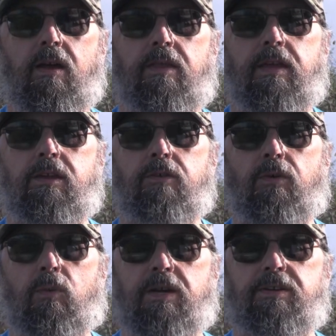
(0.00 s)
Thank you
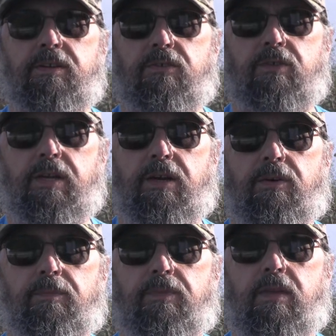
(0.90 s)
for watching this video.
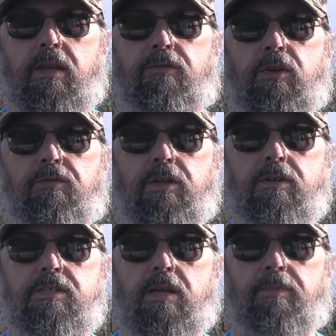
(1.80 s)
If you've
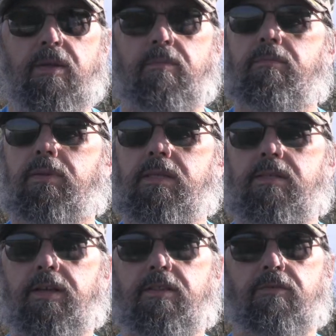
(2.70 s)
learned something, please
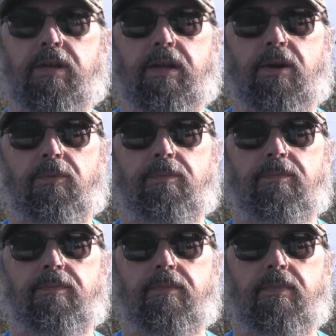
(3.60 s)
like the video.
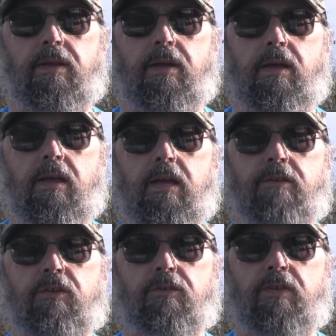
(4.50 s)

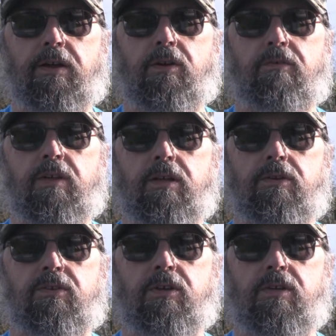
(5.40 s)
If you have found our video
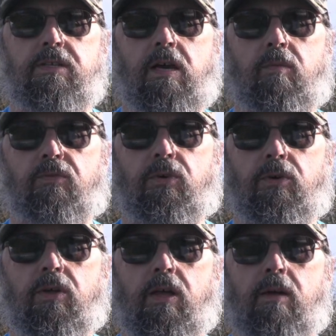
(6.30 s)
series helpful,
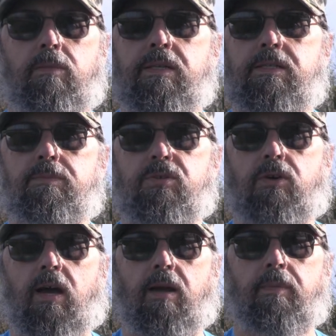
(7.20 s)
please
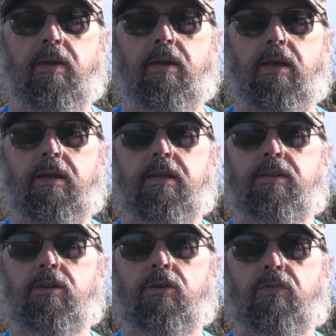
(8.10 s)
subscribe and hit
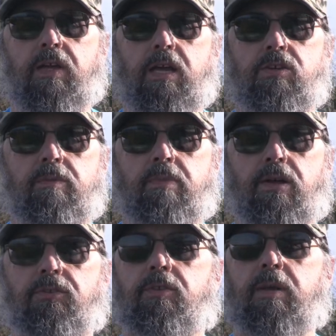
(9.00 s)
the notification
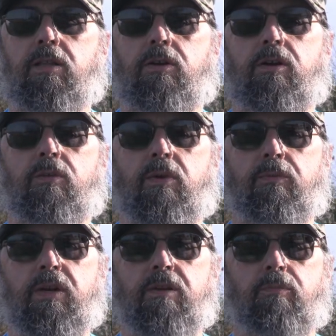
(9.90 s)
bells to be alerted when
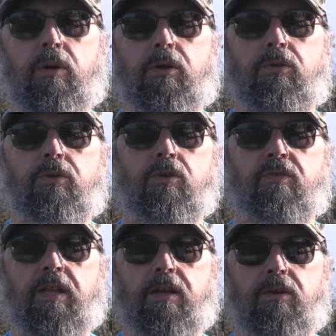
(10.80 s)
we produce new
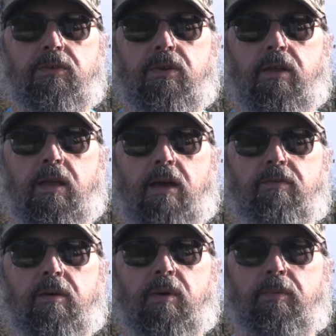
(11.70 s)
videos and have
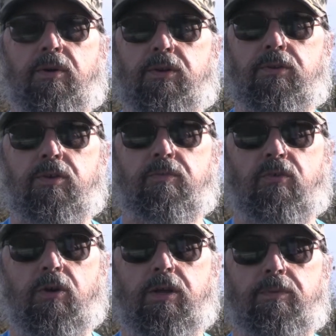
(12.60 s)
them up on YouTube
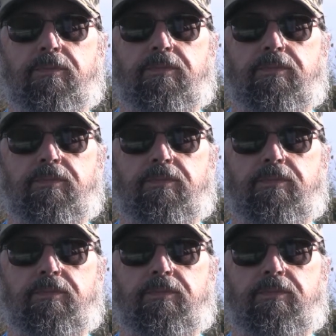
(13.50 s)
for you.